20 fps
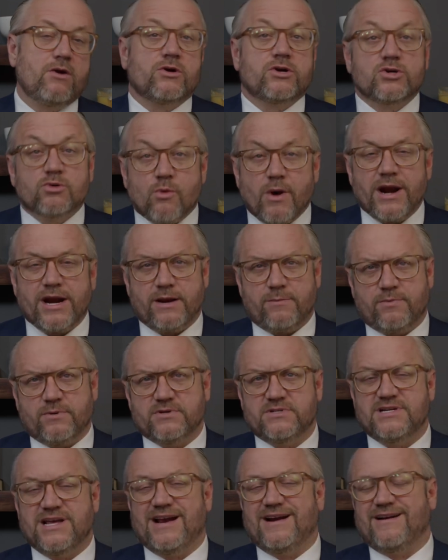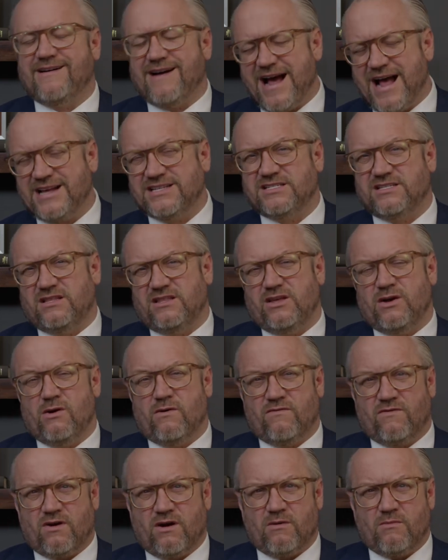or twenty percent less than the
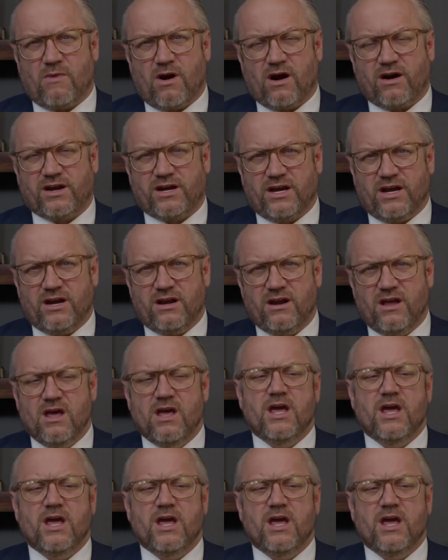overall market